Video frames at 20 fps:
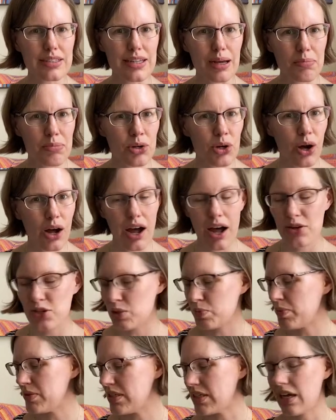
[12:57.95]
I'm not
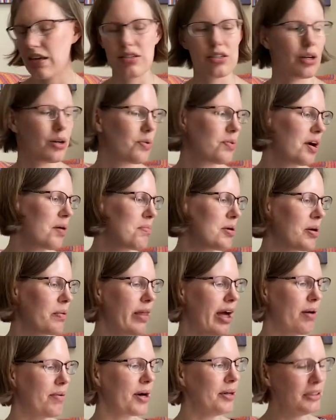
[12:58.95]
100%, don't quote me on
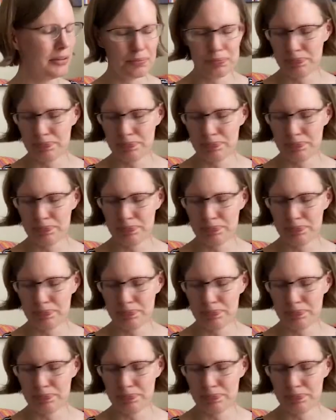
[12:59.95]
that one.